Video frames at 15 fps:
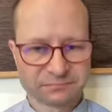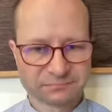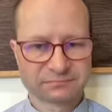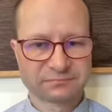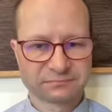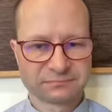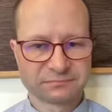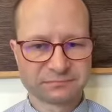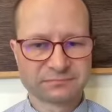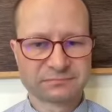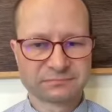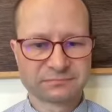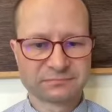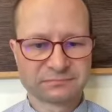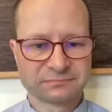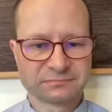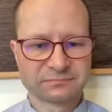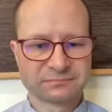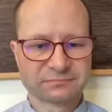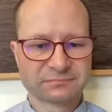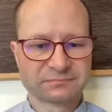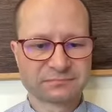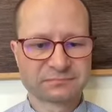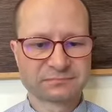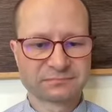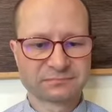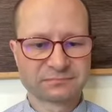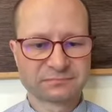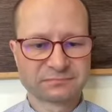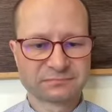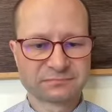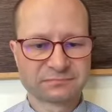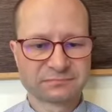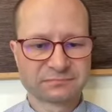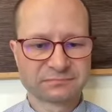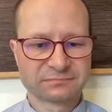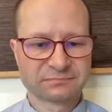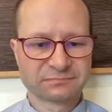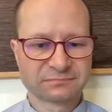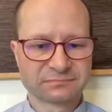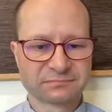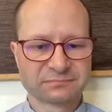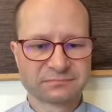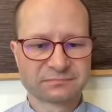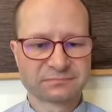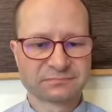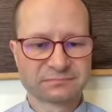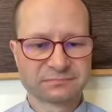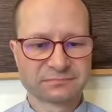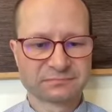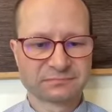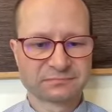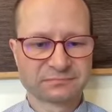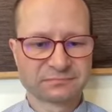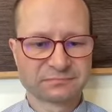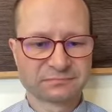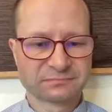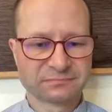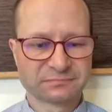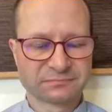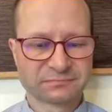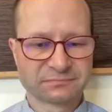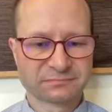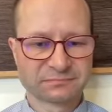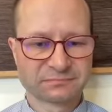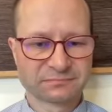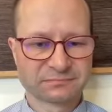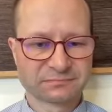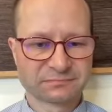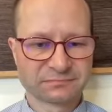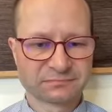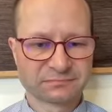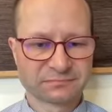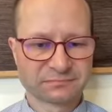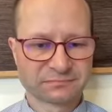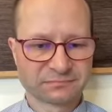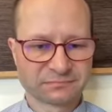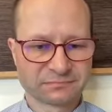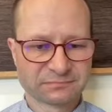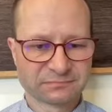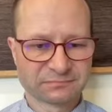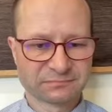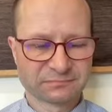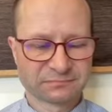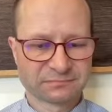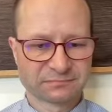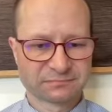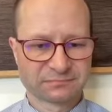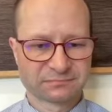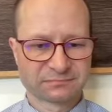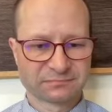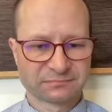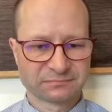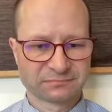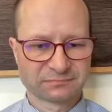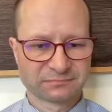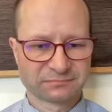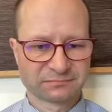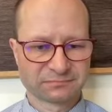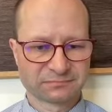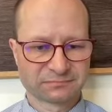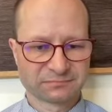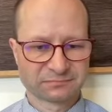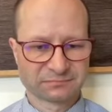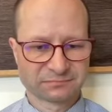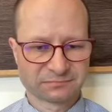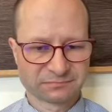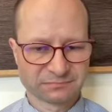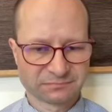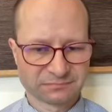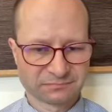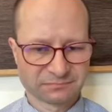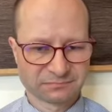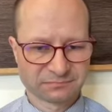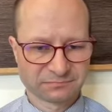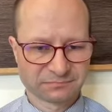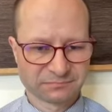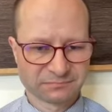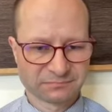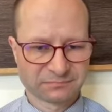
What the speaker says: [no speech]